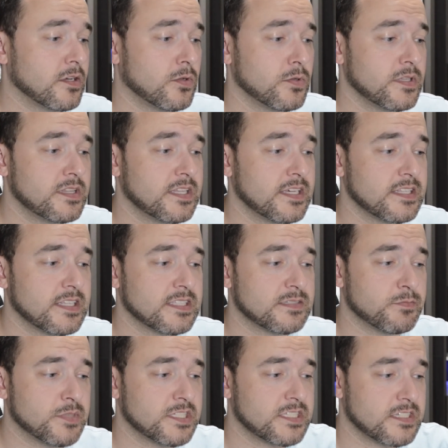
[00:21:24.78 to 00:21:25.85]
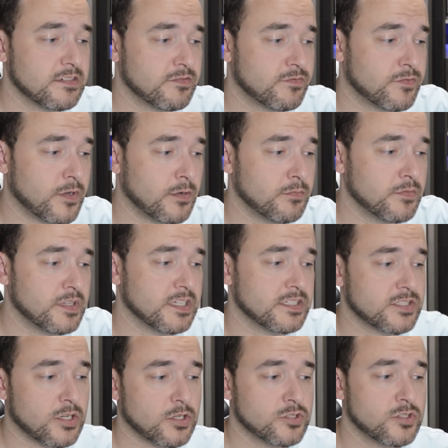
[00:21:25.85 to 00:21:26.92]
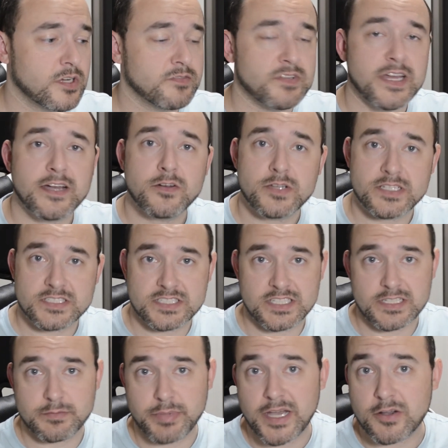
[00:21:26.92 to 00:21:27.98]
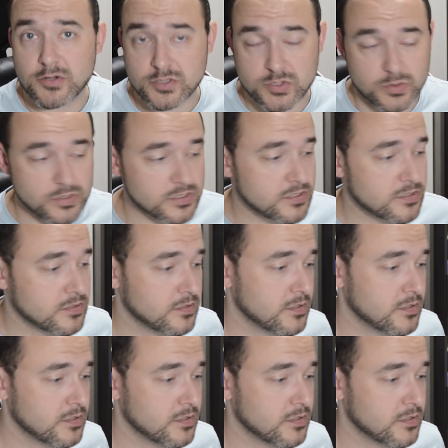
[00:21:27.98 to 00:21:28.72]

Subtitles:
only thing that's missing from this hard drive now is the power source.